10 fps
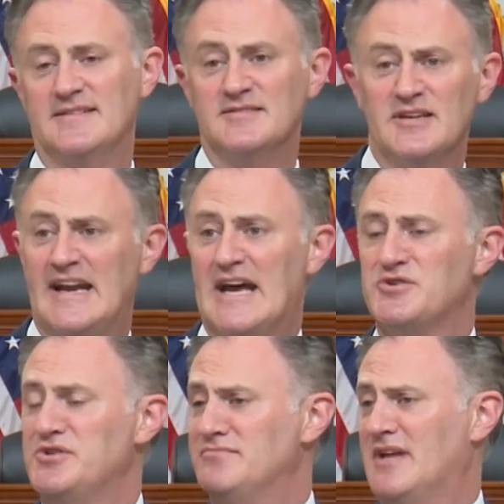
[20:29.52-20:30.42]
It
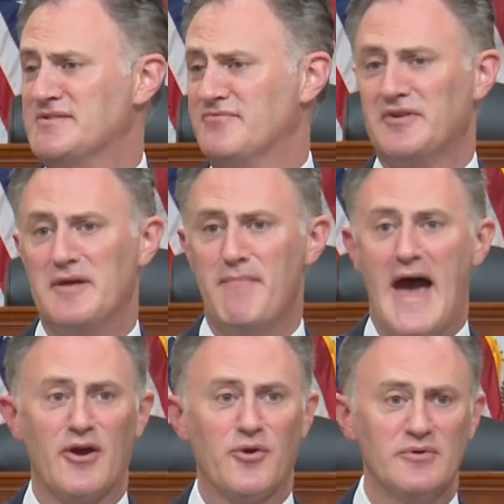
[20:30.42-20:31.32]
actually doesn't really
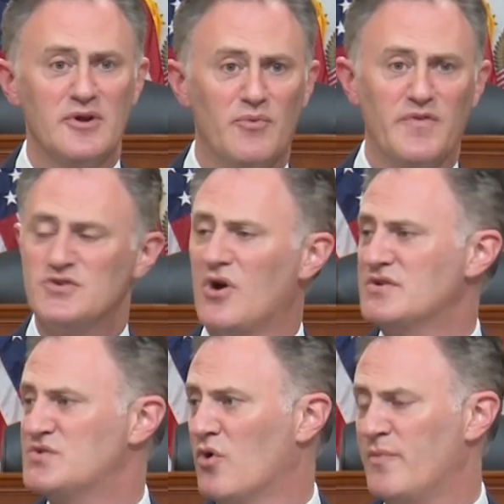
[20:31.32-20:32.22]
matter what the
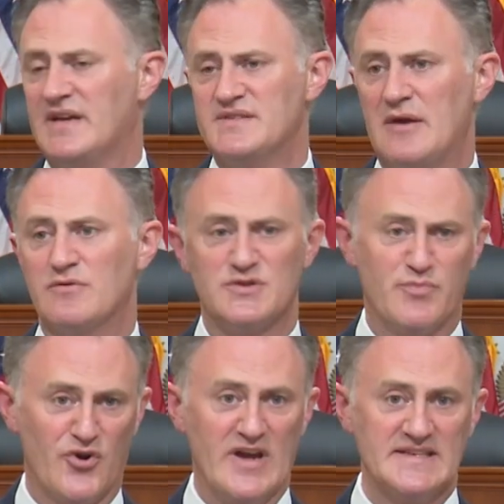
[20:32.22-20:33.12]
charges were because they were
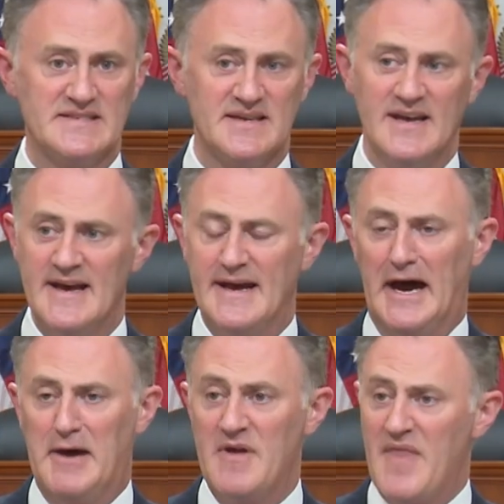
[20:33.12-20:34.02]
spurious.
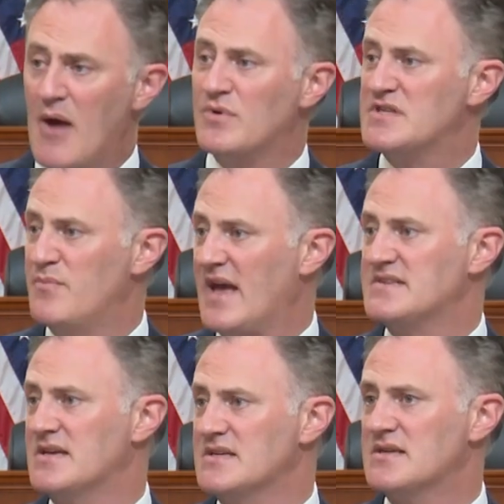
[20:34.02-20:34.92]
And that was the
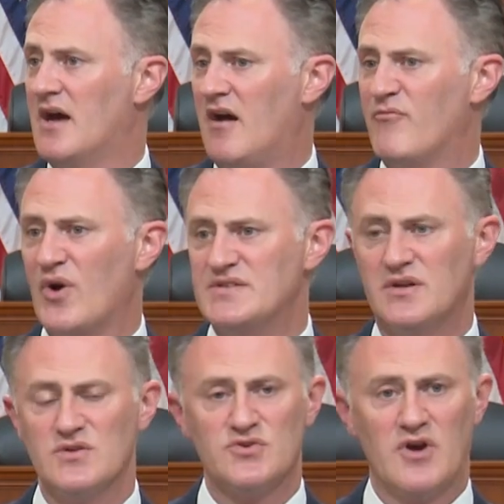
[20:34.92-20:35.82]
basis of
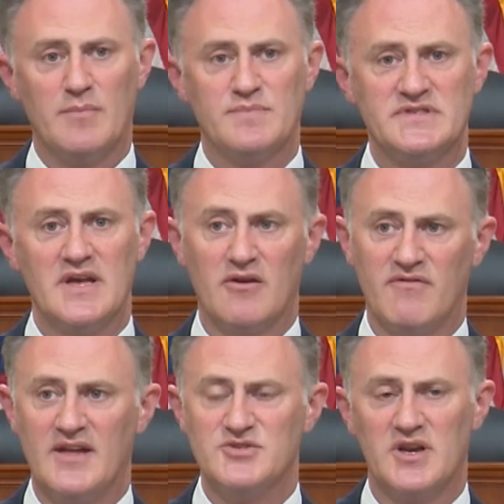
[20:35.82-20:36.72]
President Trump's
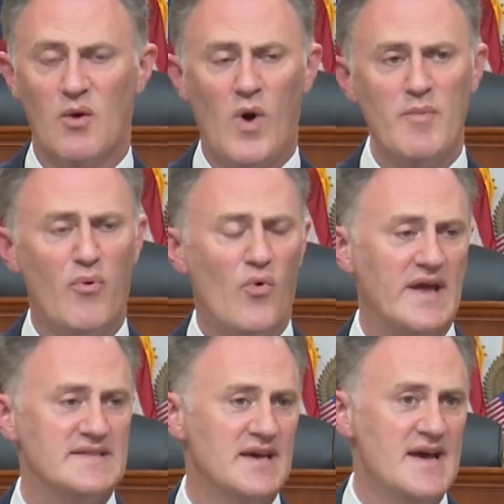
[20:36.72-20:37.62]
intervention. At one
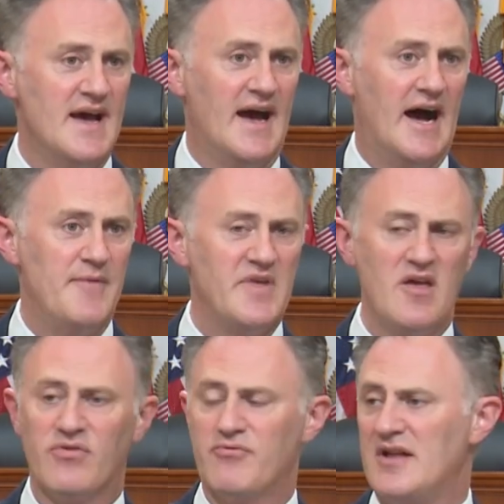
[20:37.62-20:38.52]
point,
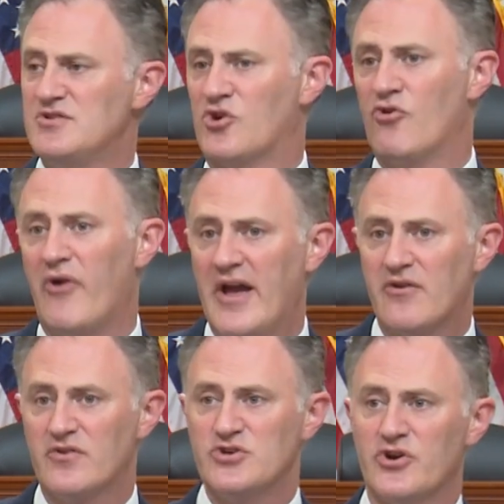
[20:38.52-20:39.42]
he threatened to
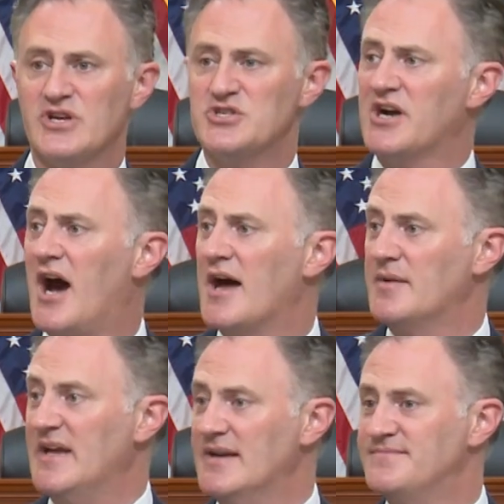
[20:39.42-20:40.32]
crater the Turkish
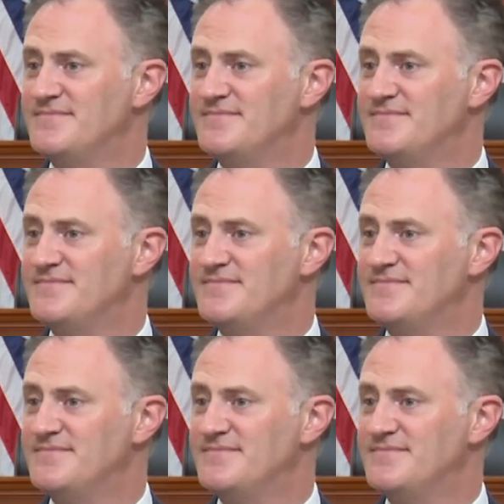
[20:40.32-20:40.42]
economy